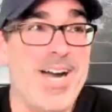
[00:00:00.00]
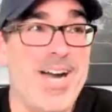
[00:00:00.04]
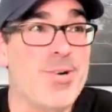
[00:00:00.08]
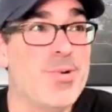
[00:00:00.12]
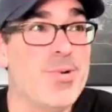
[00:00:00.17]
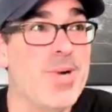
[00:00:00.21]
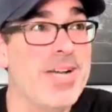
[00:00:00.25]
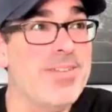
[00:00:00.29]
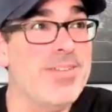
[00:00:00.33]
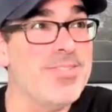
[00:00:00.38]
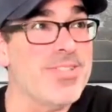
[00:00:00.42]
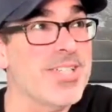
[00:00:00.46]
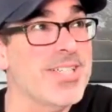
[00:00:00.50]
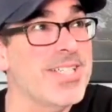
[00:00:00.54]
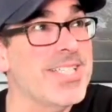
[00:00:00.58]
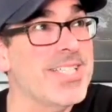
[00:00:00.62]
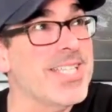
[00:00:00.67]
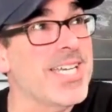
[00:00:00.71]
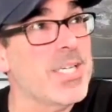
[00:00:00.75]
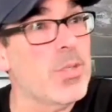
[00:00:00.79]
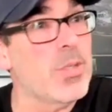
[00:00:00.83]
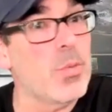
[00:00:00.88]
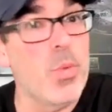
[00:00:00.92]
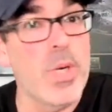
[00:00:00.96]
However,
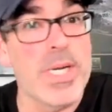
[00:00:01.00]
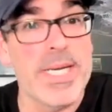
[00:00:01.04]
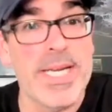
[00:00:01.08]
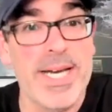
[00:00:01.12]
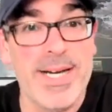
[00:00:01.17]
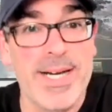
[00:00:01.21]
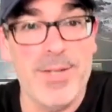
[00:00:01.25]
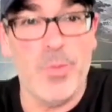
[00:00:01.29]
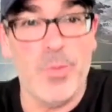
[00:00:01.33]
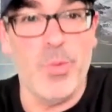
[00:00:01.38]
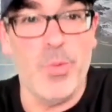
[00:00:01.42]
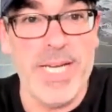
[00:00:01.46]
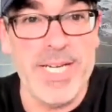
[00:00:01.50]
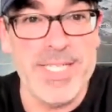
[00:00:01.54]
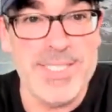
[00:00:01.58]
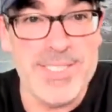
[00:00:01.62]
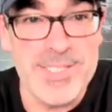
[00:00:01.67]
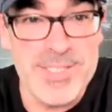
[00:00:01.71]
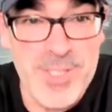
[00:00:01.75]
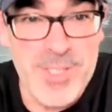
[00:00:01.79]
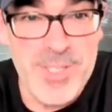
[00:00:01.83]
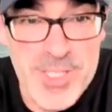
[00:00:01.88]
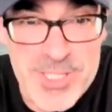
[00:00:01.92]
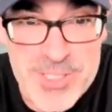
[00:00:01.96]
like when I
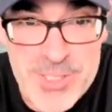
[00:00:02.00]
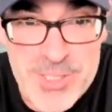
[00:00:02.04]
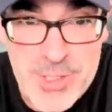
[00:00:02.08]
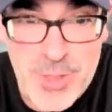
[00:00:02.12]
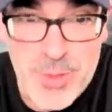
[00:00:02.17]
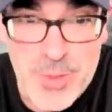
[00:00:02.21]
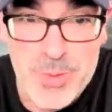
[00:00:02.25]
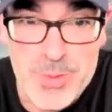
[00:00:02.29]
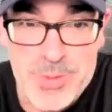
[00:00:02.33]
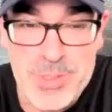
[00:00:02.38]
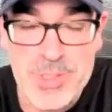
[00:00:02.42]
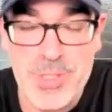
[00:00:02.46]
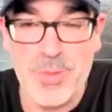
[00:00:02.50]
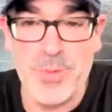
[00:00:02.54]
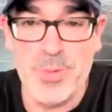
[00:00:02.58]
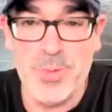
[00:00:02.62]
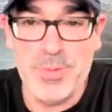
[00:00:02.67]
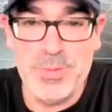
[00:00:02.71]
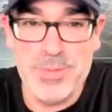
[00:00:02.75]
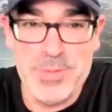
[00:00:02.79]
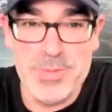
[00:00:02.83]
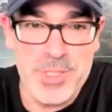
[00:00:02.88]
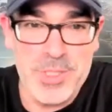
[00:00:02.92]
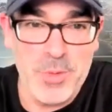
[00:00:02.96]
started, so
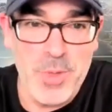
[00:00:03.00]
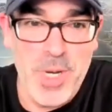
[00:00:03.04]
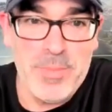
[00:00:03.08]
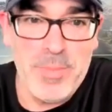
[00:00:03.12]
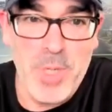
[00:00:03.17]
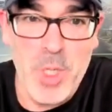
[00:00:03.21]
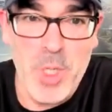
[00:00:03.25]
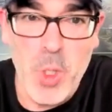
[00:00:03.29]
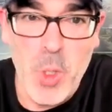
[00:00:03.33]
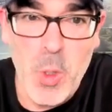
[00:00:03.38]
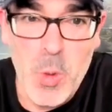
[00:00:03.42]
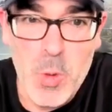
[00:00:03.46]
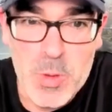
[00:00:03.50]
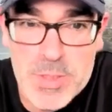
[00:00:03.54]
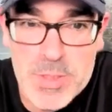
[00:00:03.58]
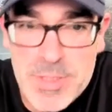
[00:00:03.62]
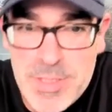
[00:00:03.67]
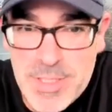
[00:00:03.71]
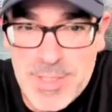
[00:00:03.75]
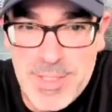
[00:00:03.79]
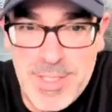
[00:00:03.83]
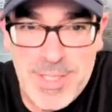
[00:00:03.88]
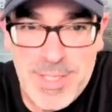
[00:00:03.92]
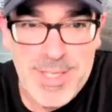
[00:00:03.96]
I'm old.